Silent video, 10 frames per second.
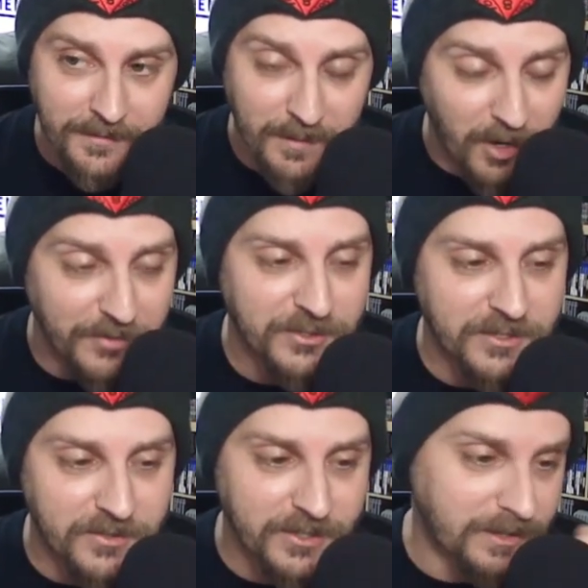the
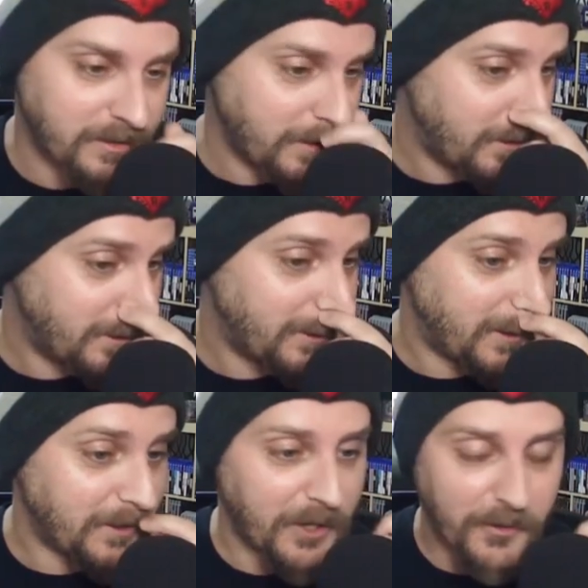monsters
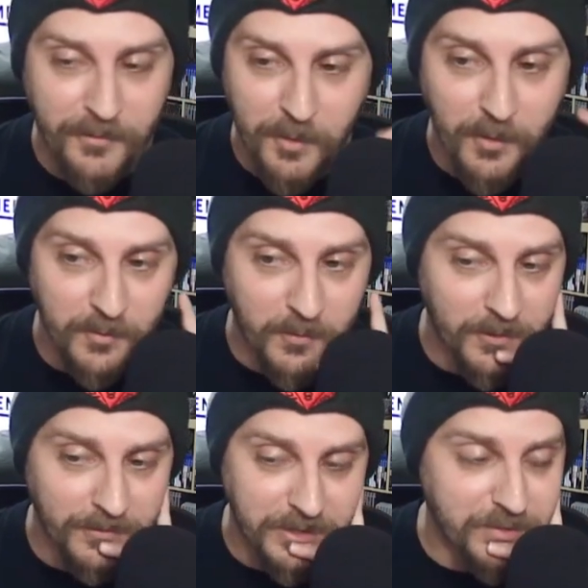that are throughout the
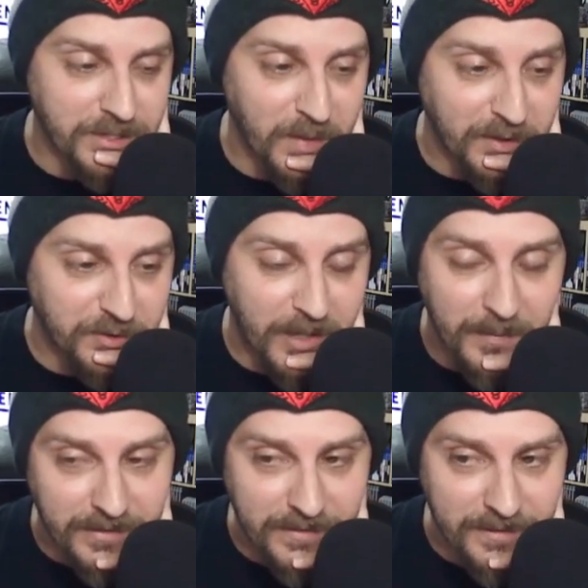world using special
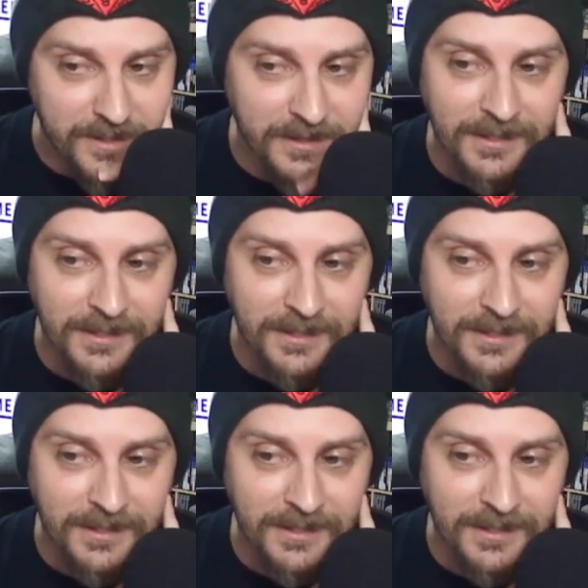weapons.